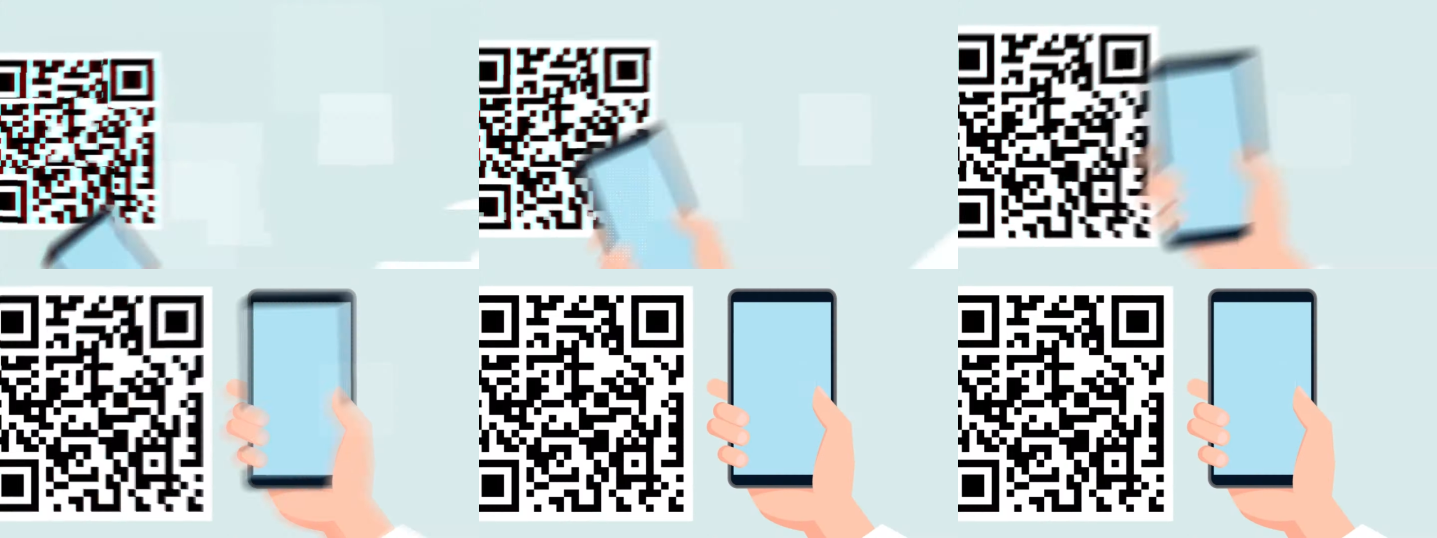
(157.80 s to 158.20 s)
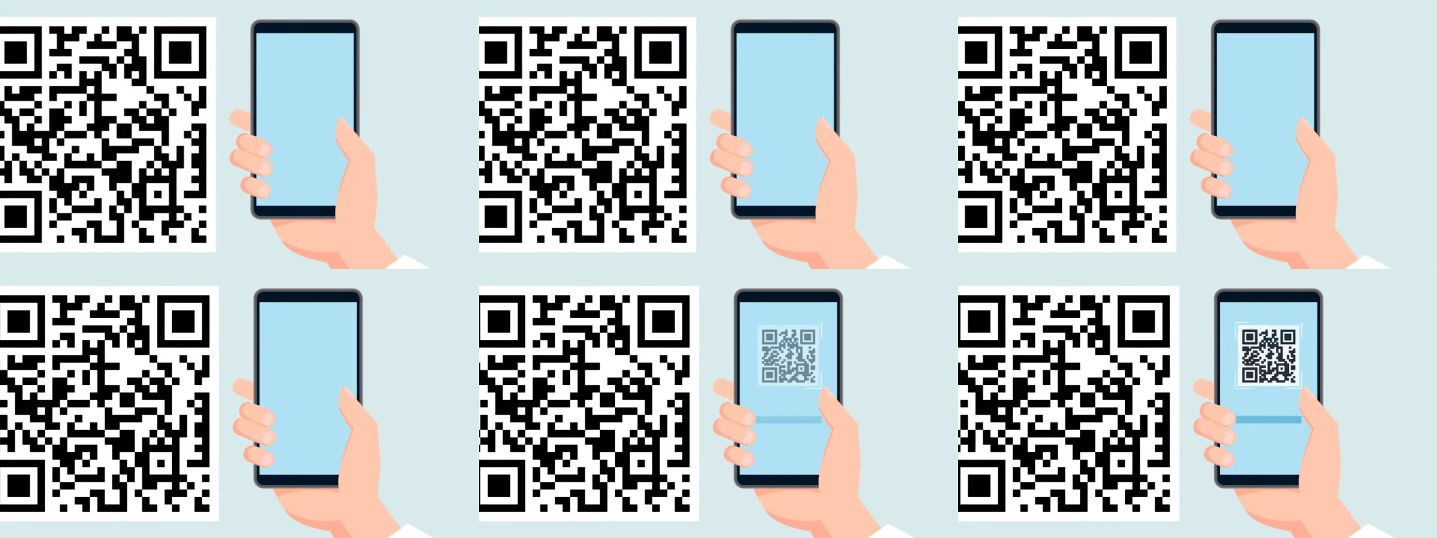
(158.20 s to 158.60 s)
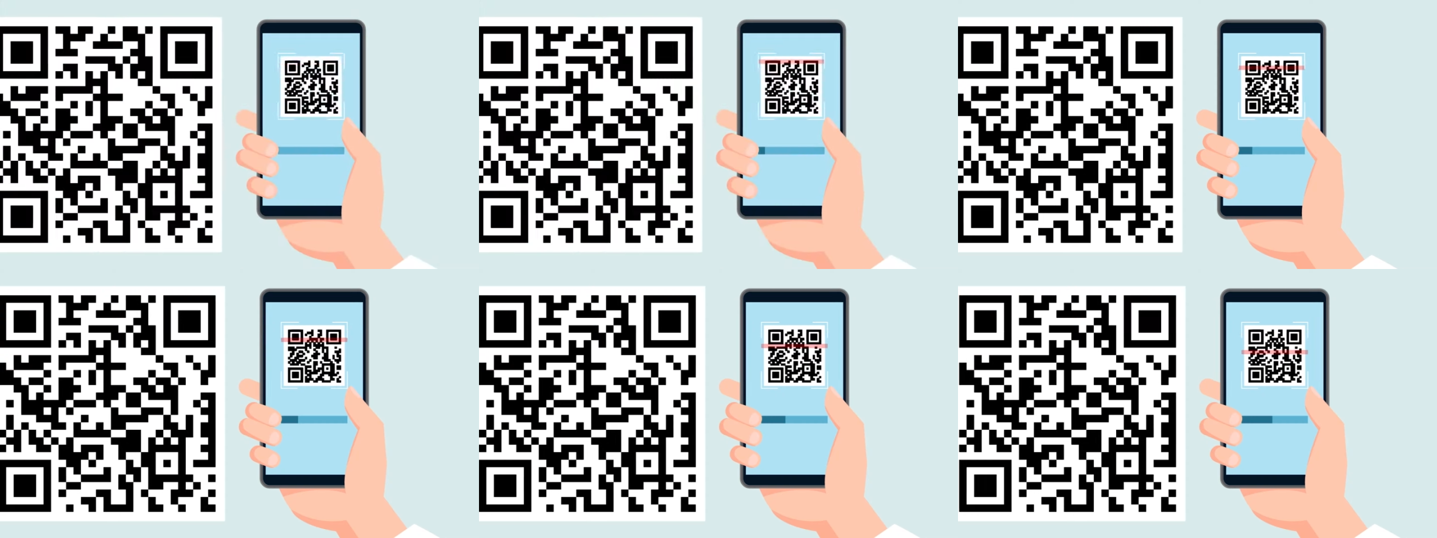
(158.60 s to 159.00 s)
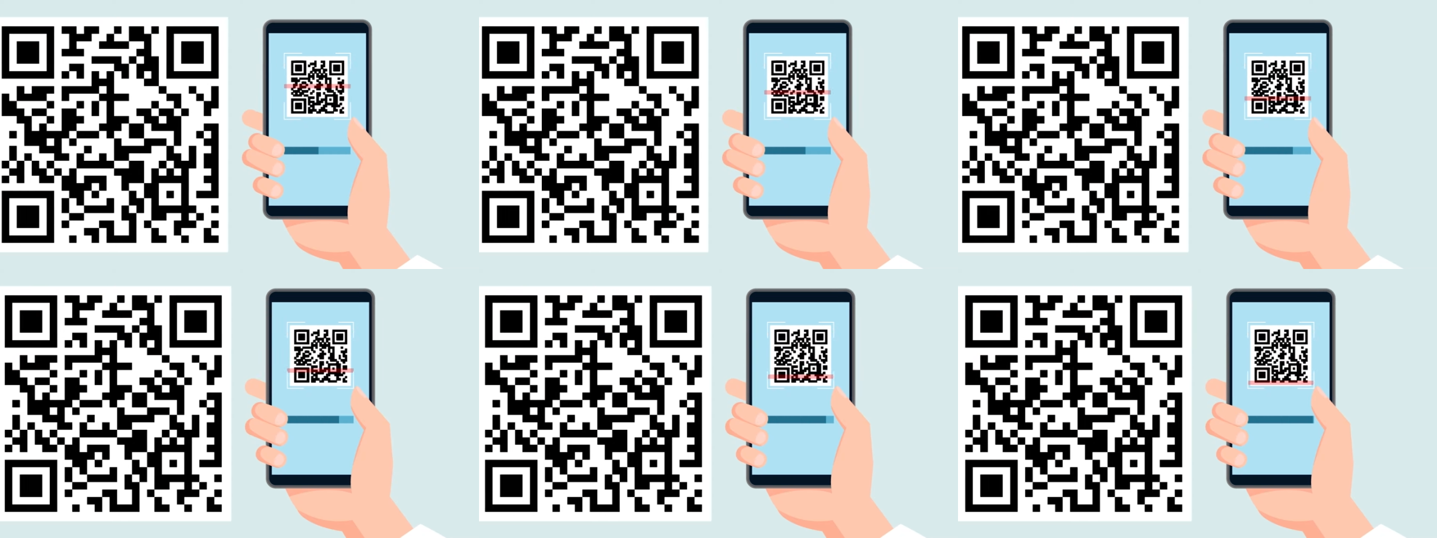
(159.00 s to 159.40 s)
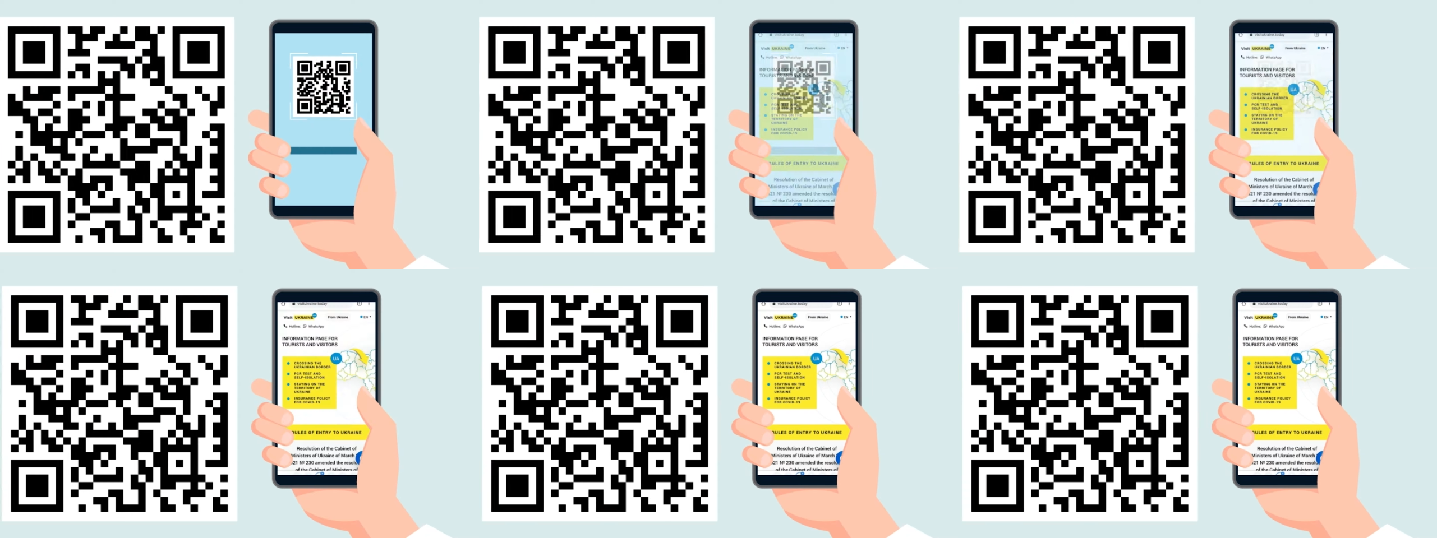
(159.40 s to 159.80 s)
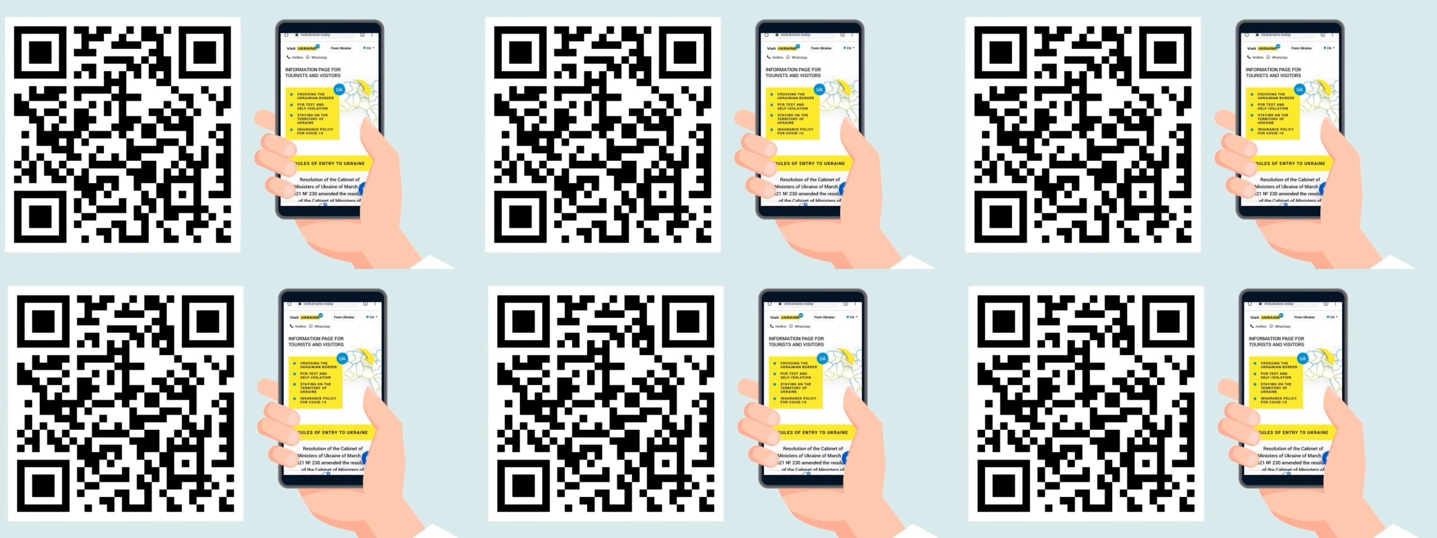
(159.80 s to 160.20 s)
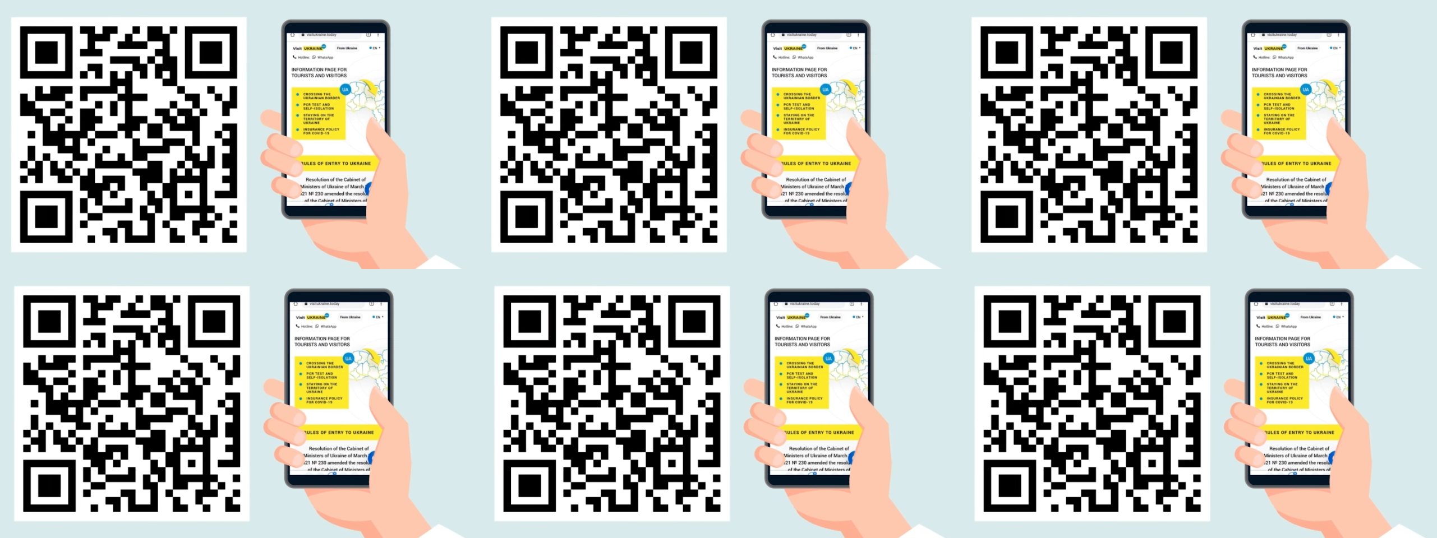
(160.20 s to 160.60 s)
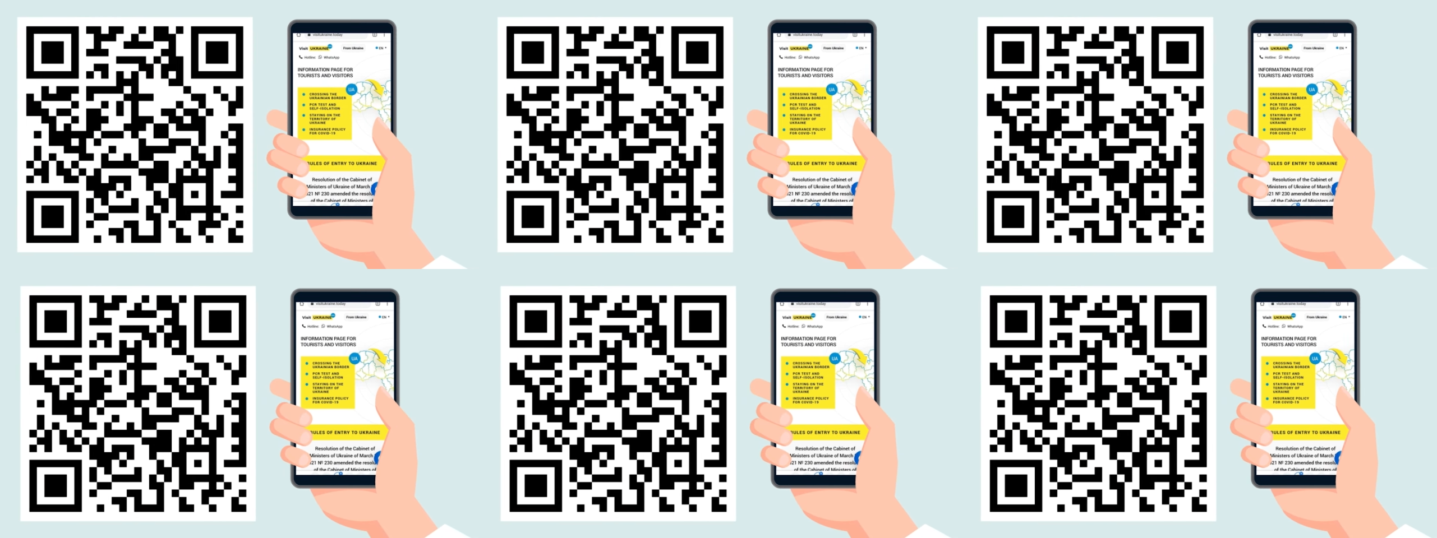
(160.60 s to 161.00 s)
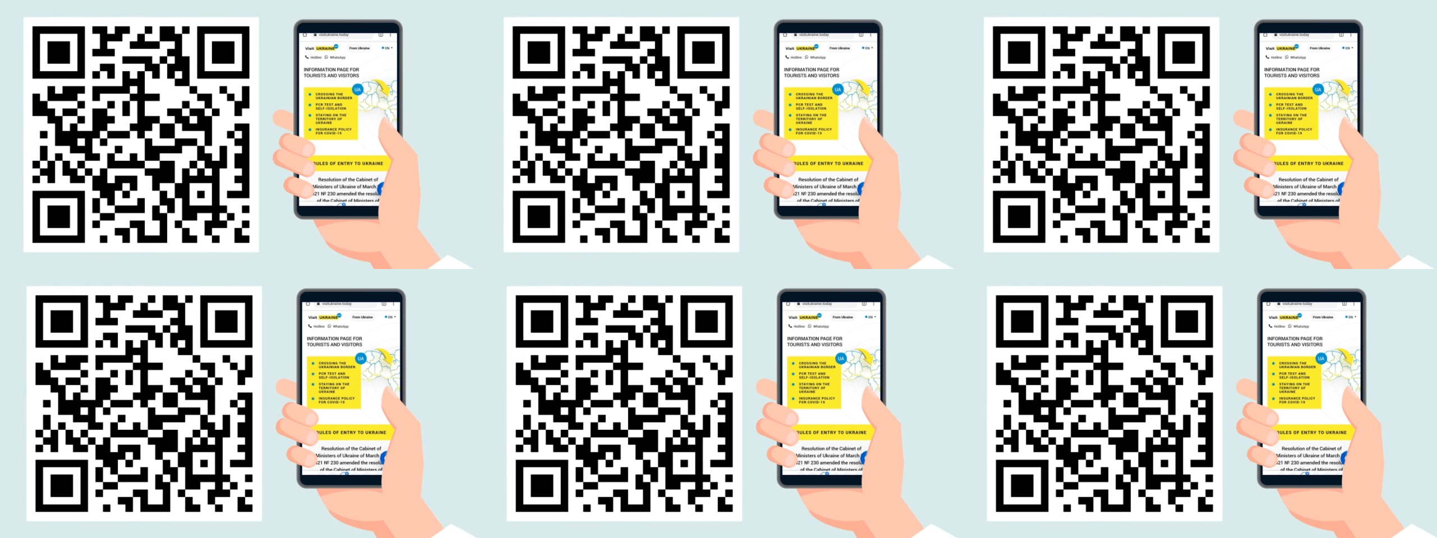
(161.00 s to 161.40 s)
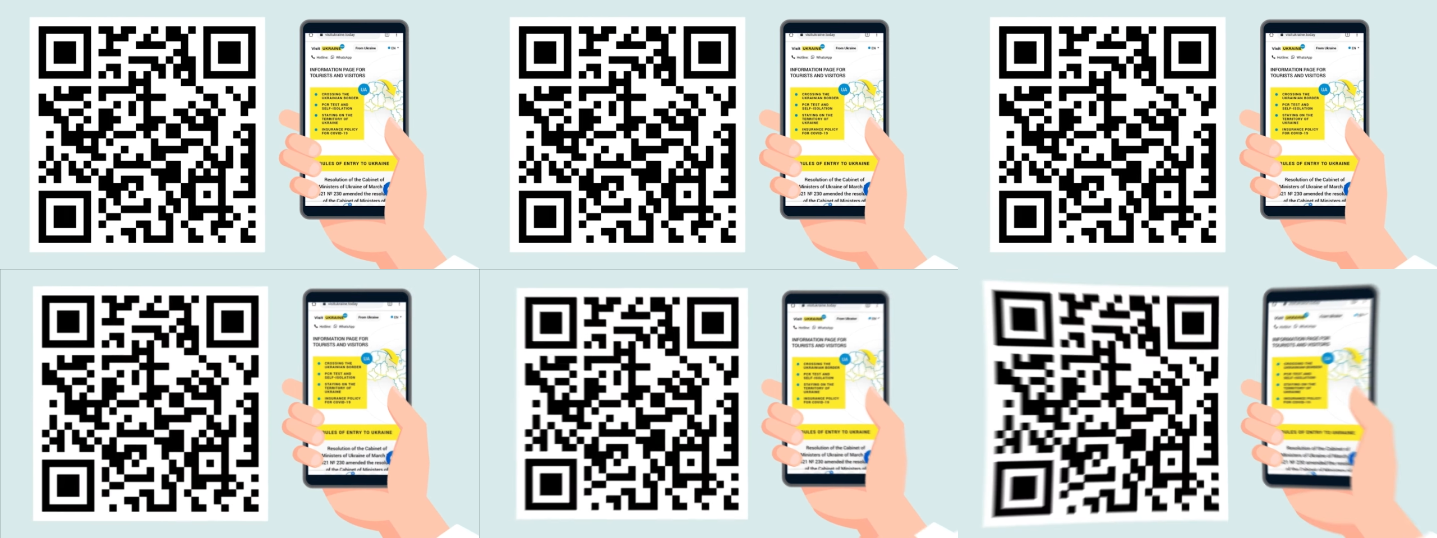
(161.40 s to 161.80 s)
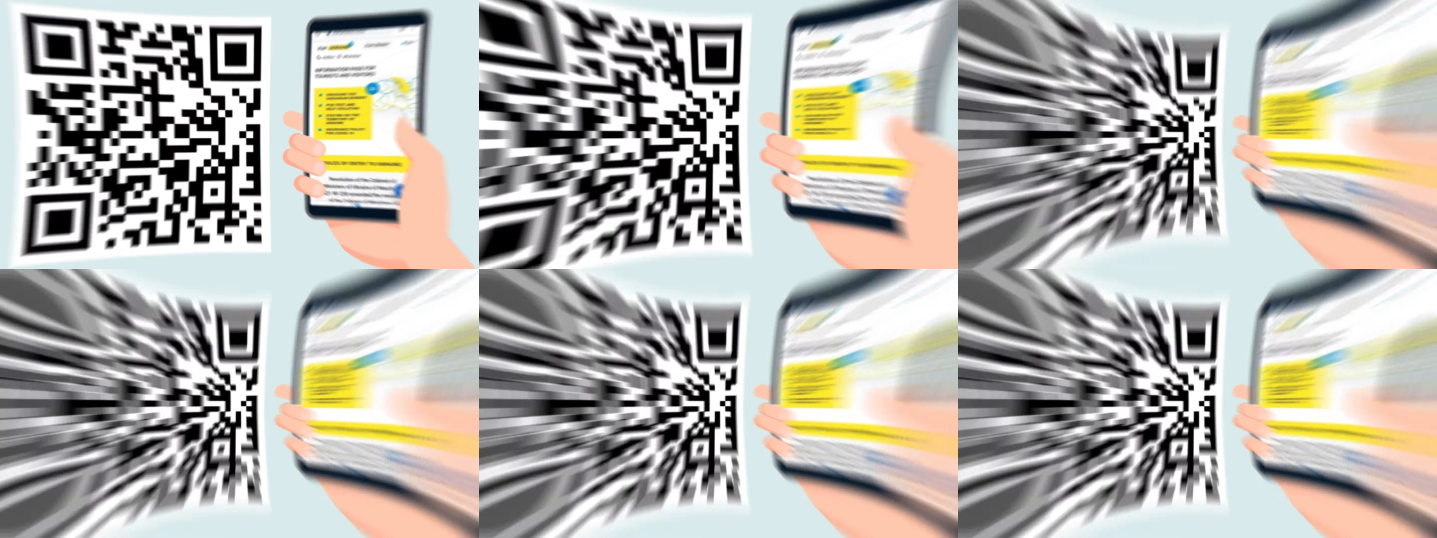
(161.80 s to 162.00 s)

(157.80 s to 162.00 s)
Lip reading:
No face is visible, so there are no lips to read.